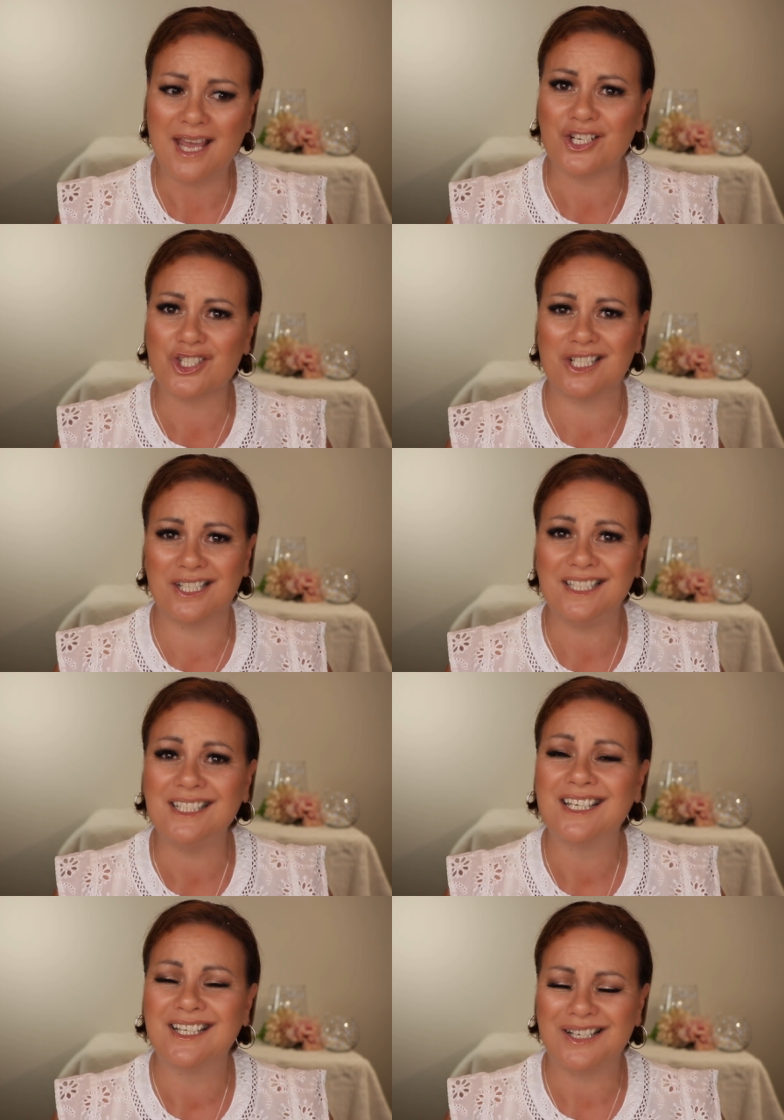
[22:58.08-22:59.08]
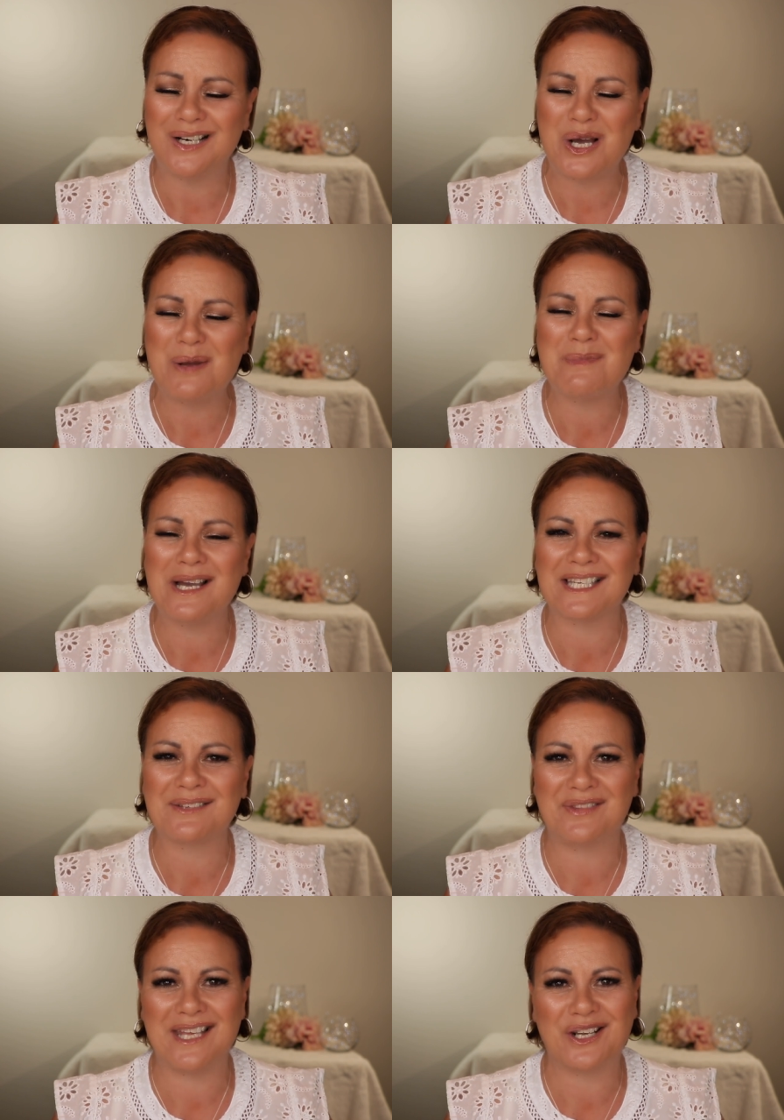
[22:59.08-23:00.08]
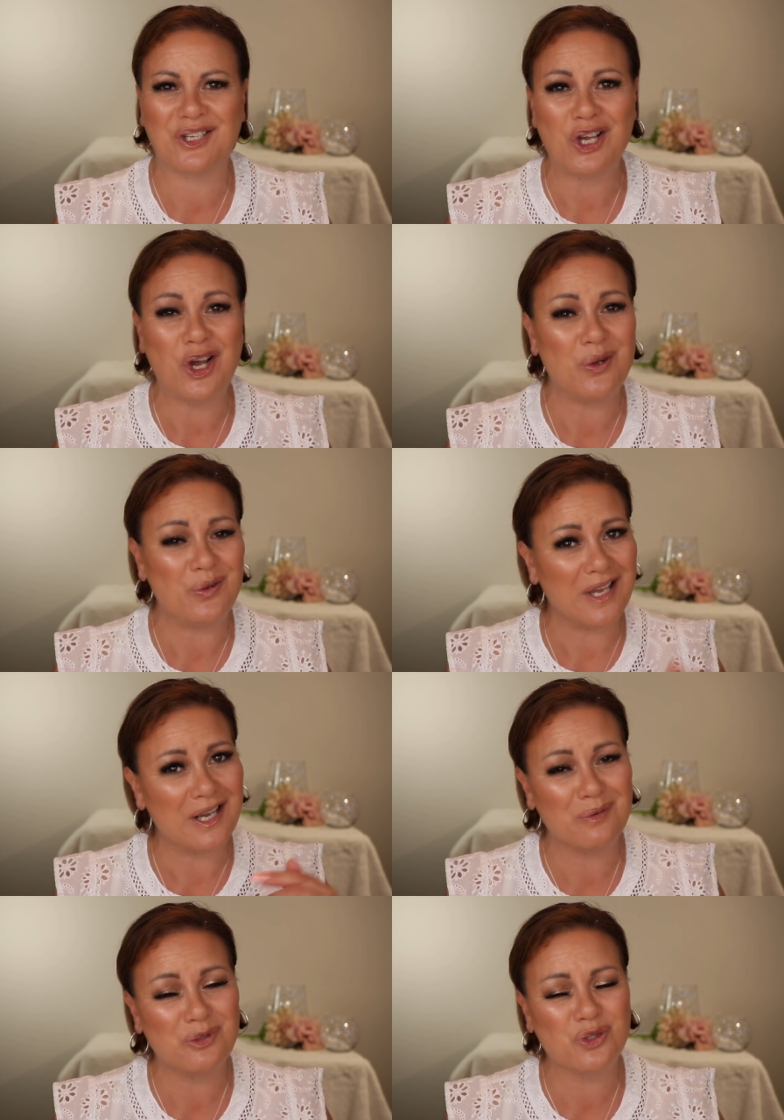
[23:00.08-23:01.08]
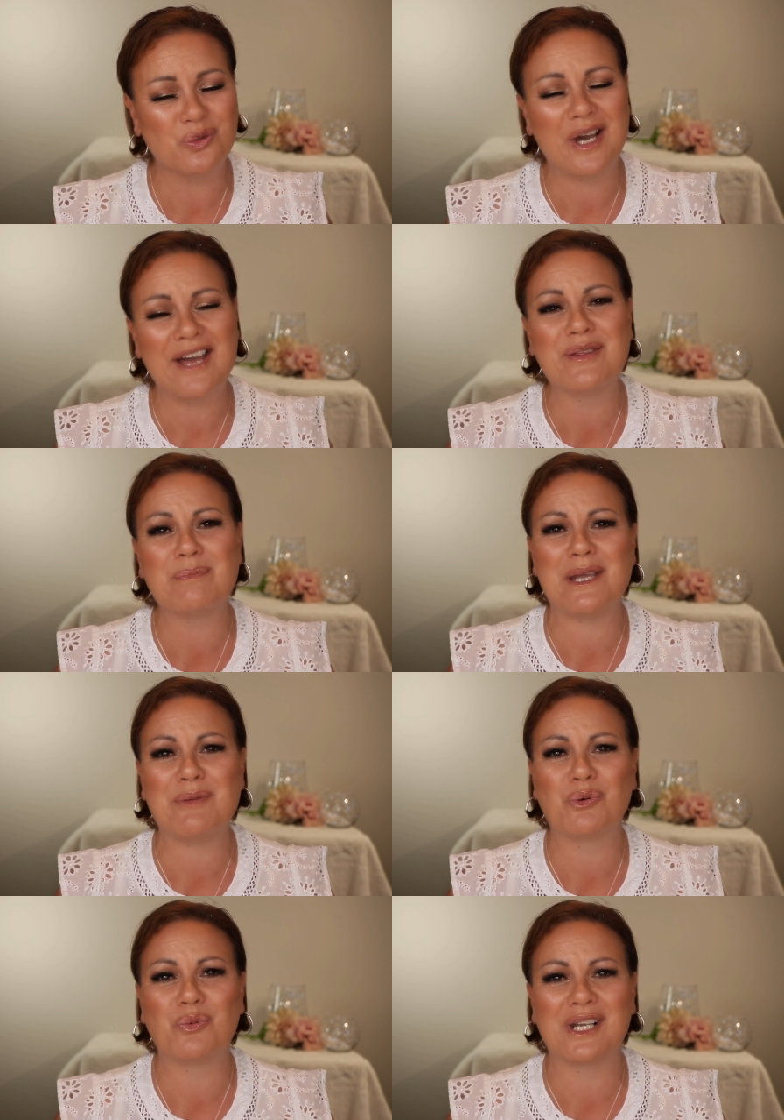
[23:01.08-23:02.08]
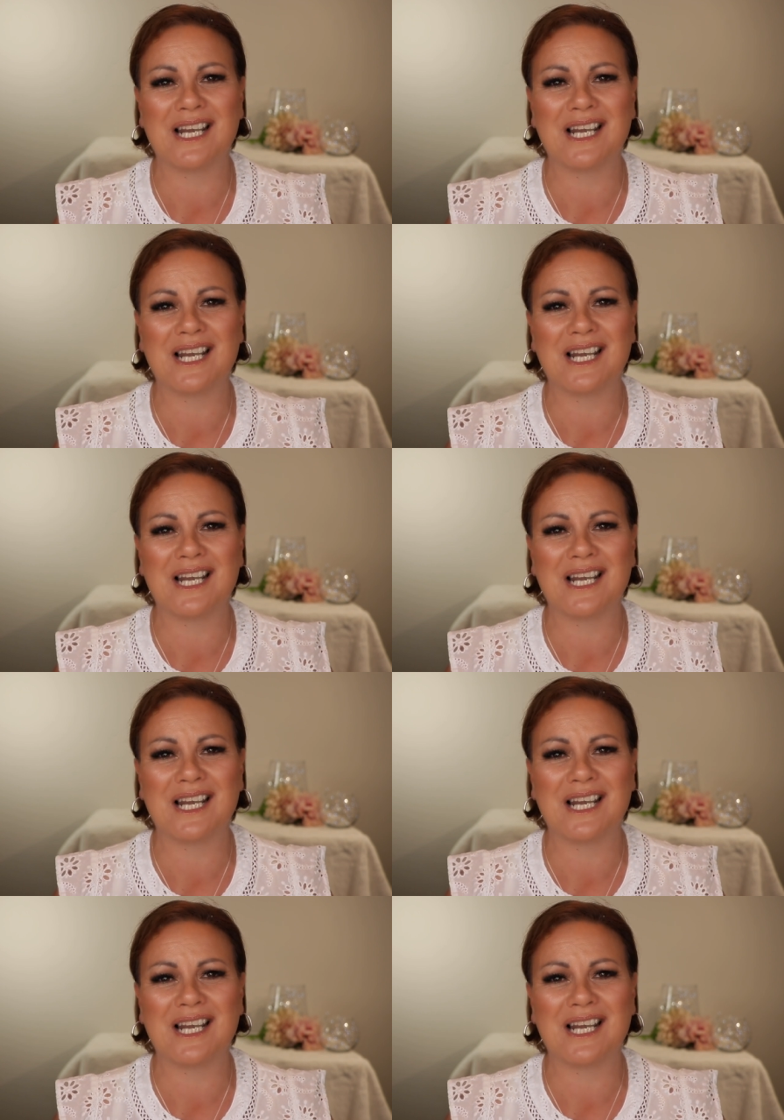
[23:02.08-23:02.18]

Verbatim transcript: actually I might give that a go, and I'm sure other people would